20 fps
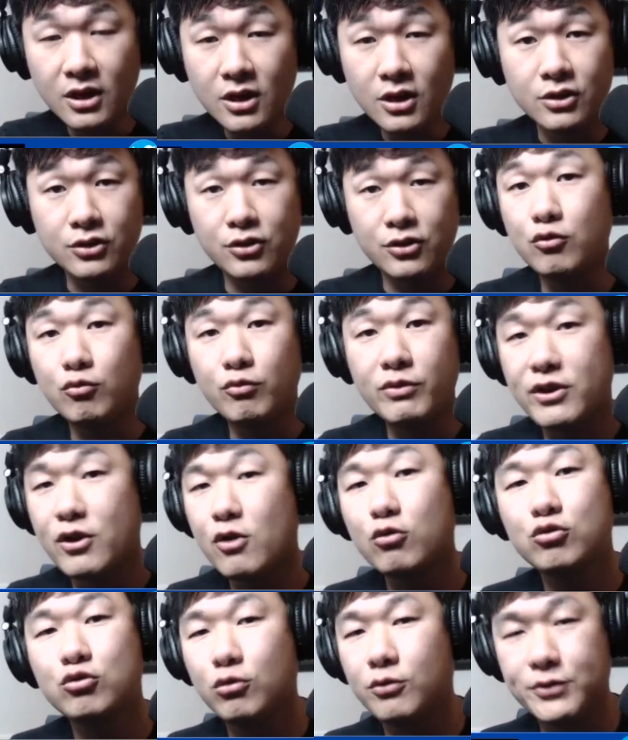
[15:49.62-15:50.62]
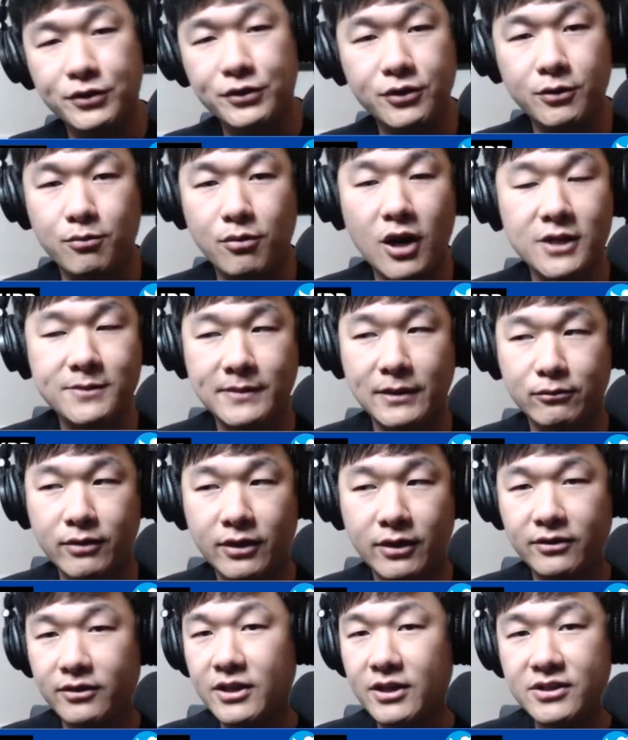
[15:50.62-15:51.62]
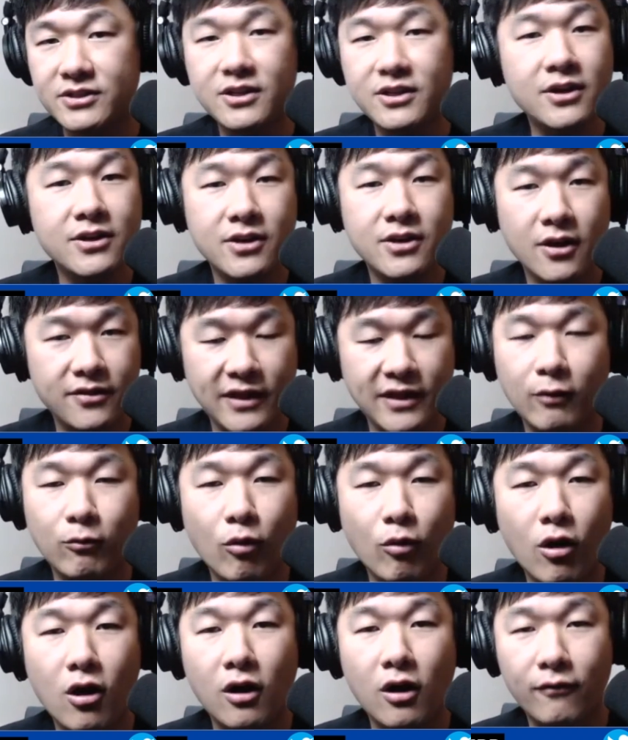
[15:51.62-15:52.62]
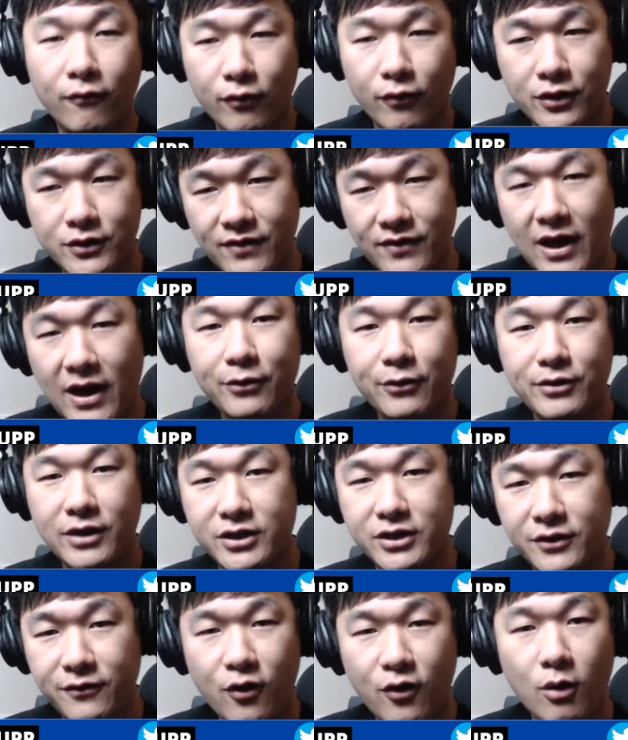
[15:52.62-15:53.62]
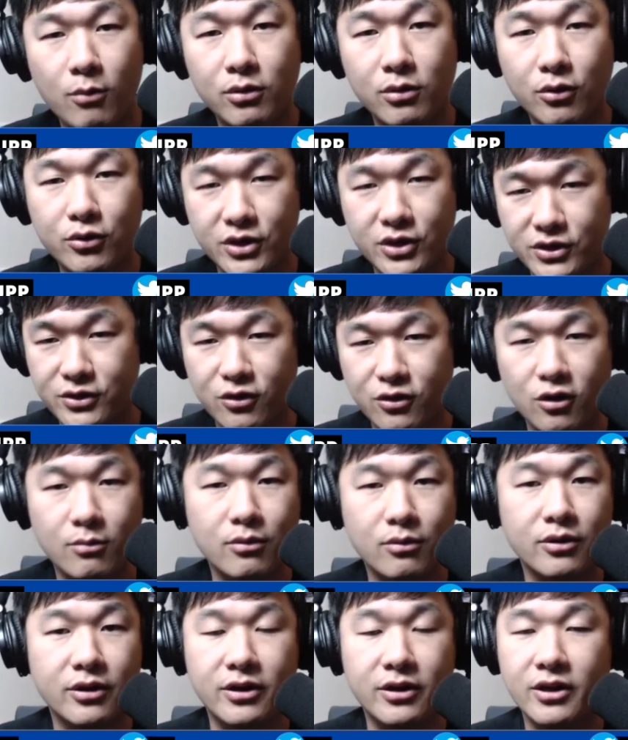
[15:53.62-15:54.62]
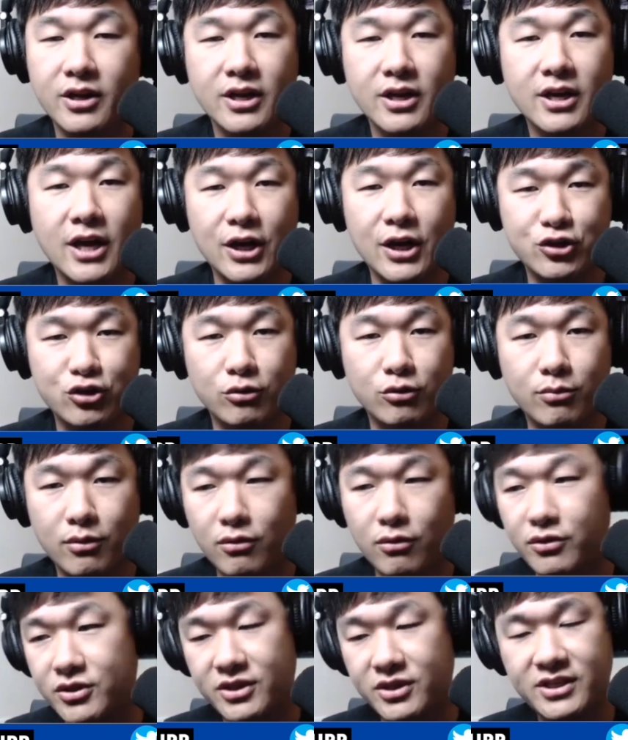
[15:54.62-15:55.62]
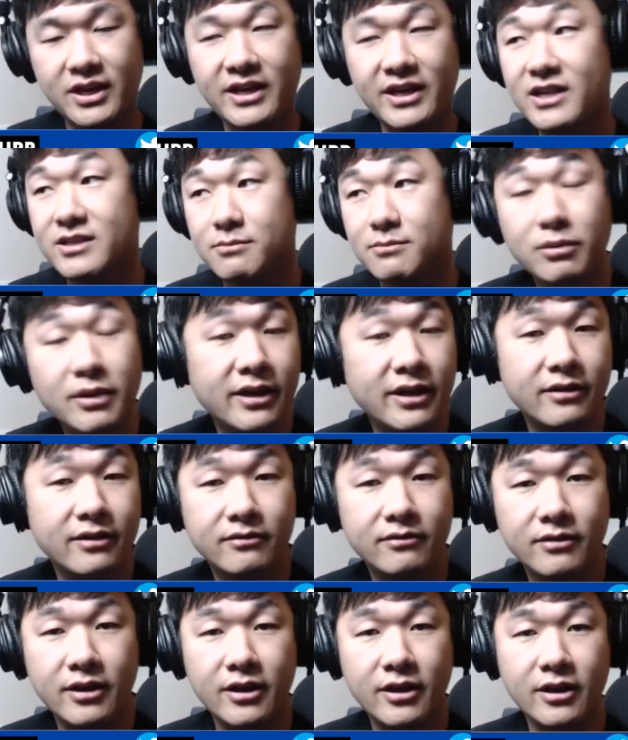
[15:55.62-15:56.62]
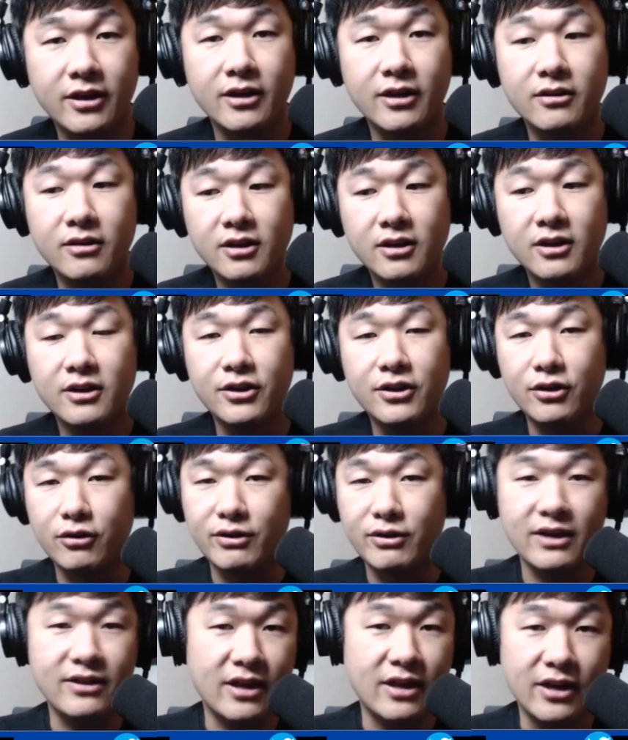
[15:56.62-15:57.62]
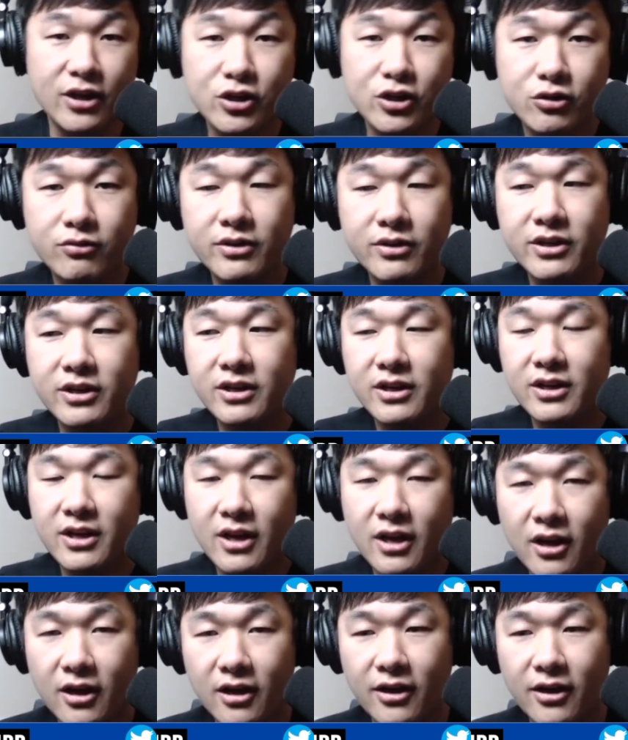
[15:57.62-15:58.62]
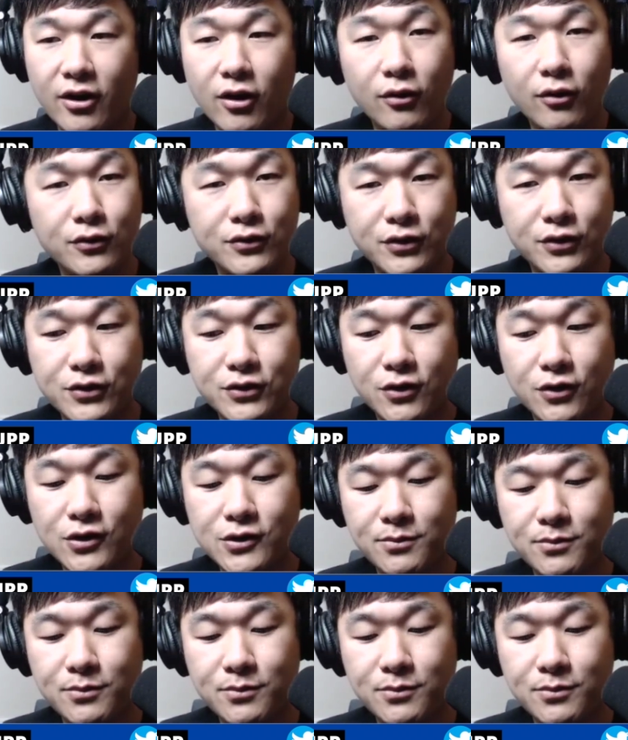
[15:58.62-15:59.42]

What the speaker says: Two, we know Tua is a good prospect, right? He's done nothing wrong for his value to actually fall below Justin Herbert and Joe Burrow. It's just that he hasn't played, and he had that injury and all those concerns.